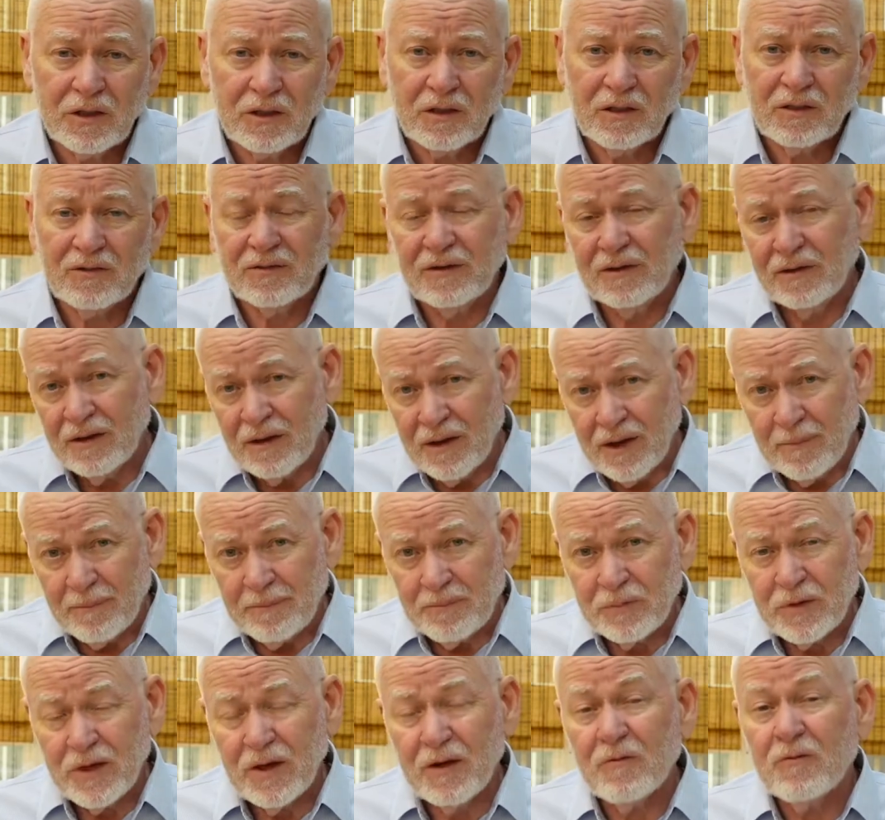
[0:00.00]
us and them,
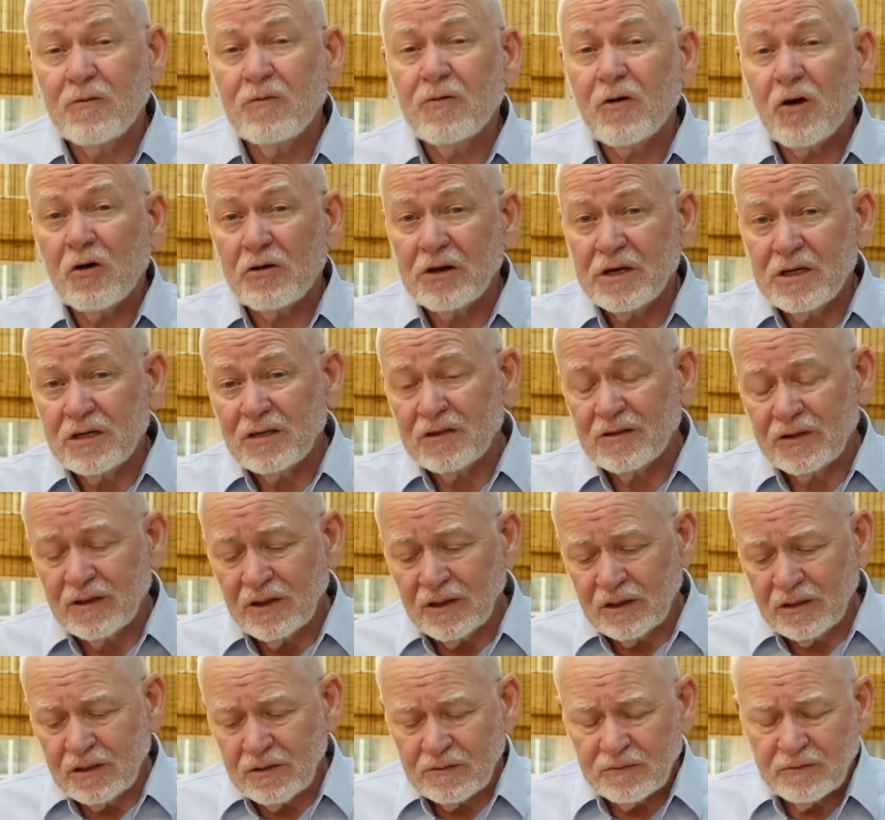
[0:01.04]
a very
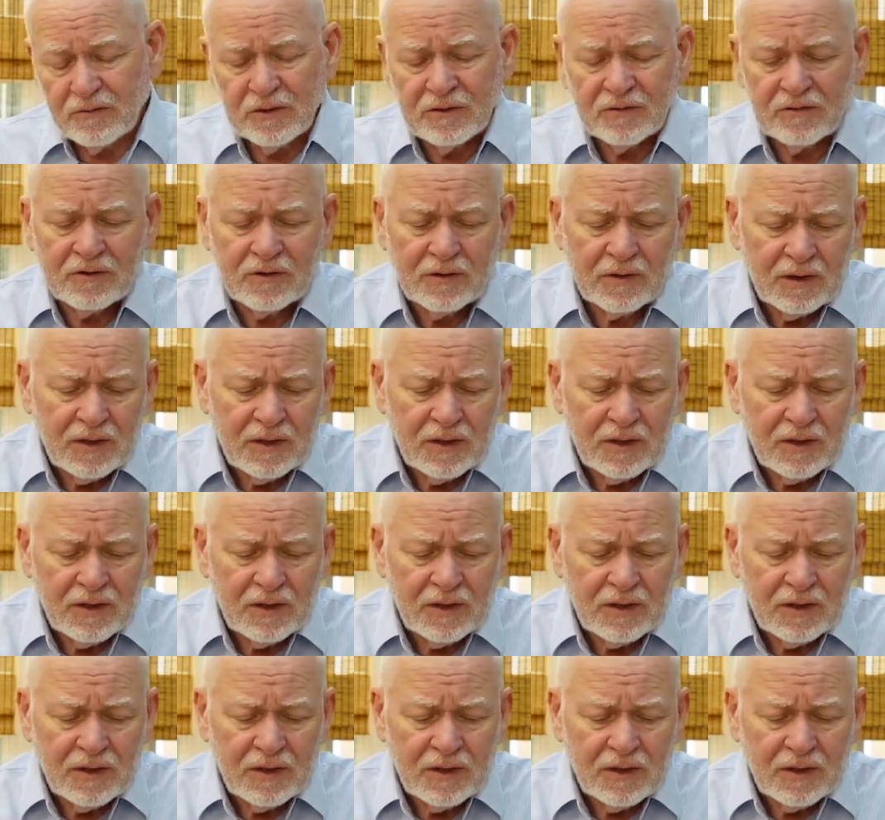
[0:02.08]
distinct difference.